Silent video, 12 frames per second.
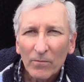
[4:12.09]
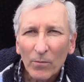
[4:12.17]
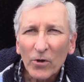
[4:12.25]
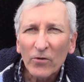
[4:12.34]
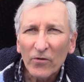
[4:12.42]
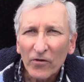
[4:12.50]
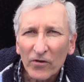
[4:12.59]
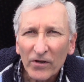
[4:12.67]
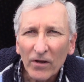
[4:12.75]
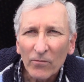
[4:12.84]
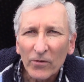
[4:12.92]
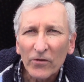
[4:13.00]
Mercury's
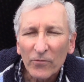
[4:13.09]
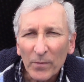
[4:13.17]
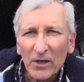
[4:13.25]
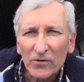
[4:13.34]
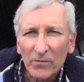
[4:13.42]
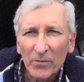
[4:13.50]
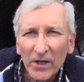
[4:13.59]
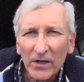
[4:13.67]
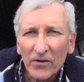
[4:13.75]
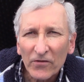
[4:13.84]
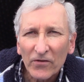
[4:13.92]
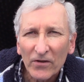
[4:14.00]
intent with the special
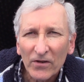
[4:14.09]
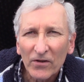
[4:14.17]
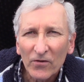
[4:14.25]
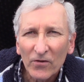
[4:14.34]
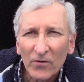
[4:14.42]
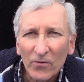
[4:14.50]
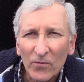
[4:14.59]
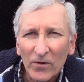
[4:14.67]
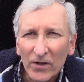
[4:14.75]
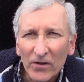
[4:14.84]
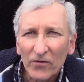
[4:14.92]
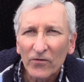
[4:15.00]
mix is,
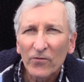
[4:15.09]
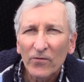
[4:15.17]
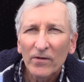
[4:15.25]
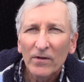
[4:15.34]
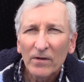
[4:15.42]
is